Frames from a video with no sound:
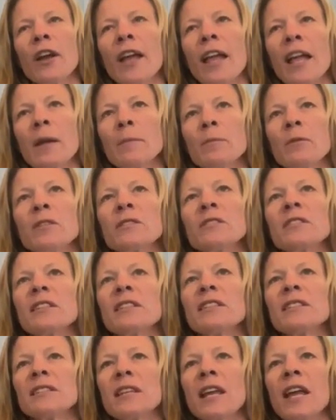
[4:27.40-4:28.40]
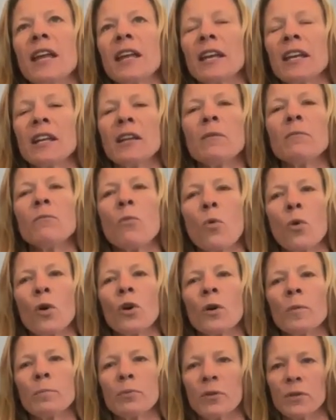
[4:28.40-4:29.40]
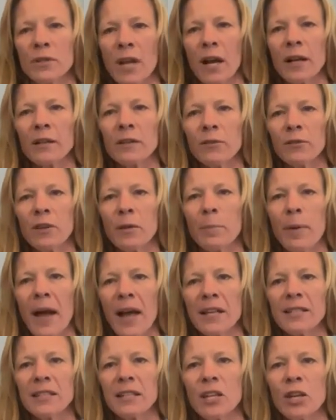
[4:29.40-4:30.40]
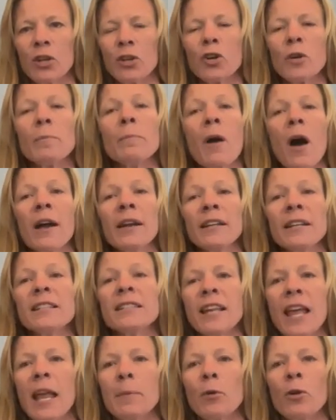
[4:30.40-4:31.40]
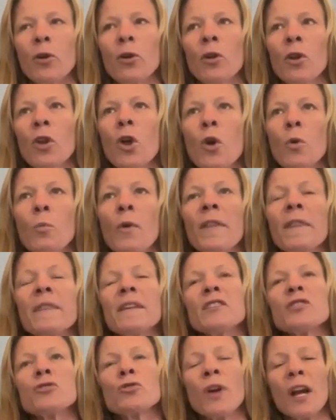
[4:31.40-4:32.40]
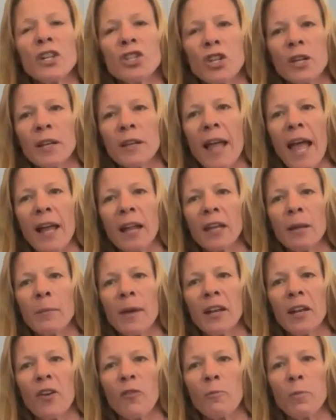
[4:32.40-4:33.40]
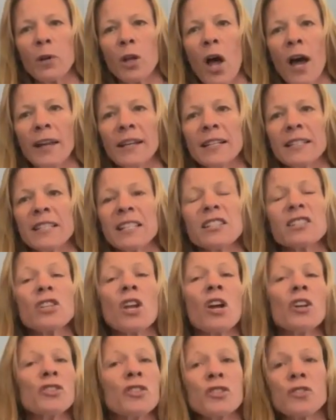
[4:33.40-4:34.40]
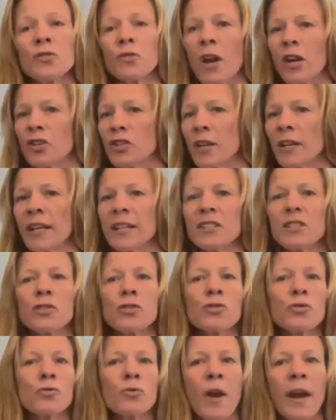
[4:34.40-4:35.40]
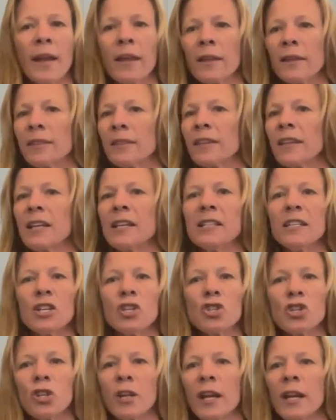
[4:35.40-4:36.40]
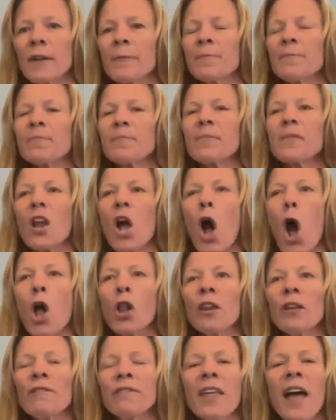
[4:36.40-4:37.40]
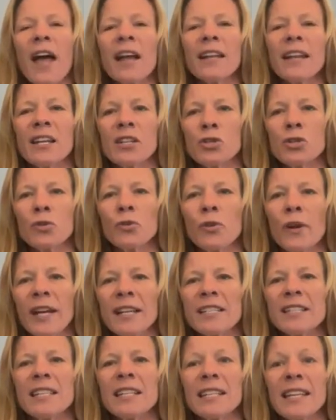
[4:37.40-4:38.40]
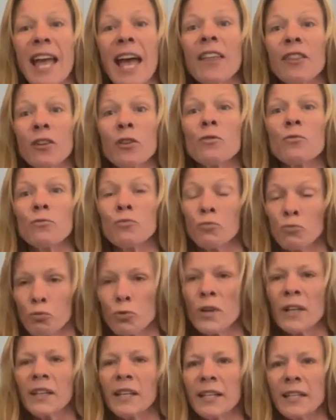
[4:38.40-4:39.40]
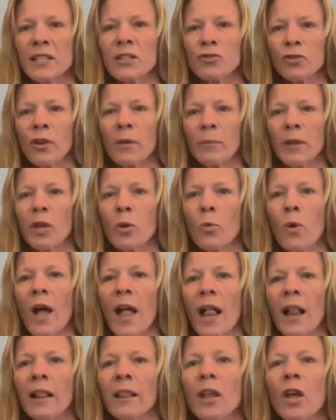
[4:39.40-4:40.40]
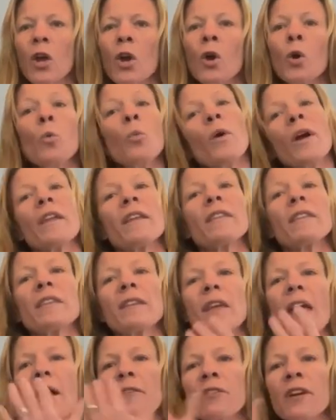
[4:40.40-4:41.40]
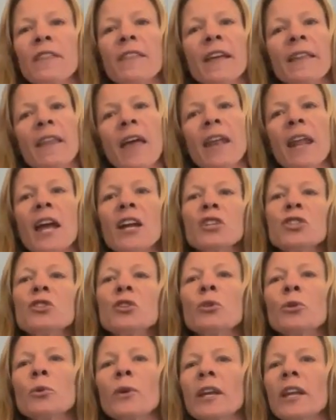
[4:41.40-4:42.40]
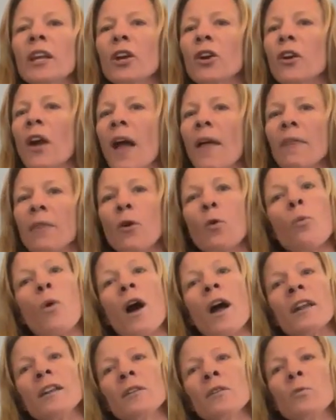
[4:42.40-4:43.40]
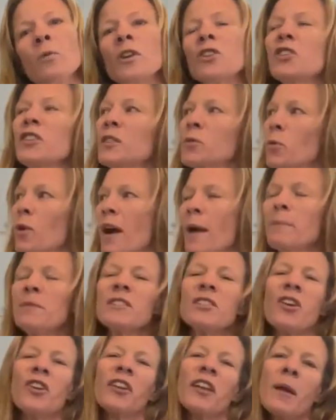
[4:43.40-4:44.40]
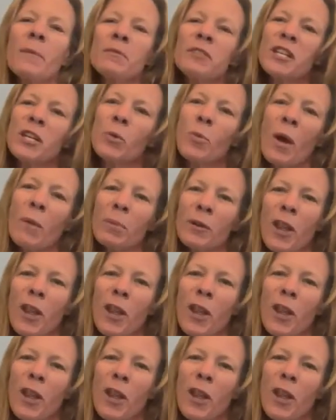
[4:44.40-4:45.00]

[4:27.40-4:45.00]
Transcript: you're able to stay in a more productive capacity and your body is able with the stretching element of Pilates, it's not just stretching, it's strength, conditioning. All of that integrates together really extremely well with everything that I do here at The One, which is where I'm starting up T1